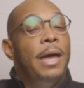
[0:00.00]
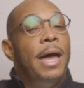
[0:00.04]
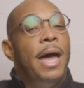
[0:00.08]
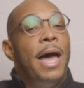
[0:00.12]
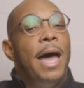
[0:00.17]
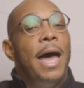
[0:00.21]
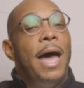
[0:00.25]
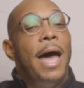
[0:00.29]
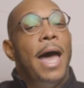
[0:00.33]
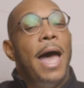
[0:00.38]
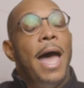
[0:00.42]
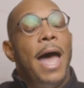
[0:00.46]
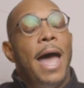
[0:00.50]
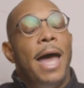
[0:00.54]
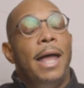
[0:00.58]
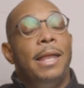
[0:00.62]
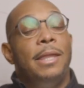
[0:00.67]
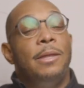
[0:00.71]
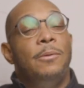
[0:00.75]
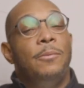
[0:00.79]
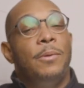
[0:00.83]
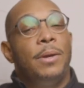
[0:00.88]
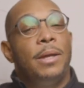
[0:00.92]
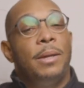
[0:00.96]
I
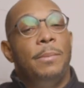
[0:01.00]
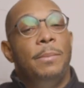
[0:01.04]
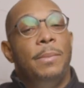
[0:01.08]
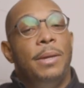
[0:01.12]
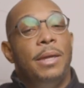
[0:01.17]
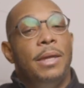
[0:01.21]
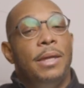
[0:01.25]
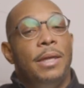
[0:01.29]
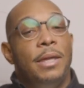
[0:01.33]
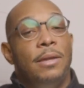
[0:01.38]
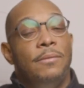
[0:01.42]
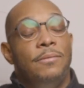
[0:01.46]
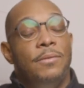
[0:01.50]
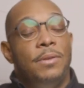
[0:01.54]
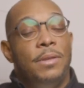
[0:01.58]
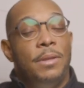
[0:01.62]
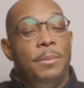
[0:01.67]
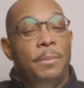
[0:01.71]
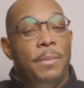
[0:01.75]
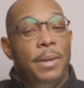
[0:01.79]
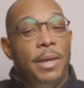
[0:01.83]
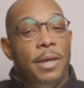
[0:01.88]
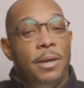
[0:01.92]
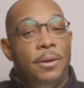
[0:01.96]
highly recommend giving the
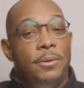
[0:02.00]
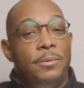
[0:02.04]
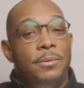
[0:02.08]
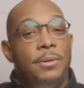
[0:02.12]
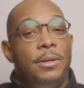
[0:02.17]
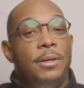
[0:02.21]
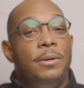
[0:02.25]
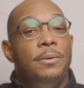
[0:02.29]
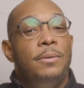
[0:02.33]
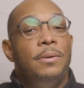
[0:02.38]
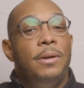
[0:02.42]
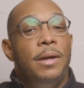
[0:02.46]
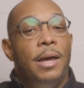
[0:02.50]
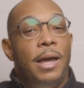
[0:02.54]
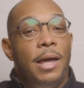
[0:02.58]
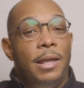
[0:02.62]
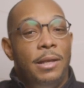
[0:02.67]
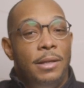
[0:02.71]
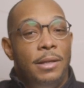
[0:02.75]
Maono a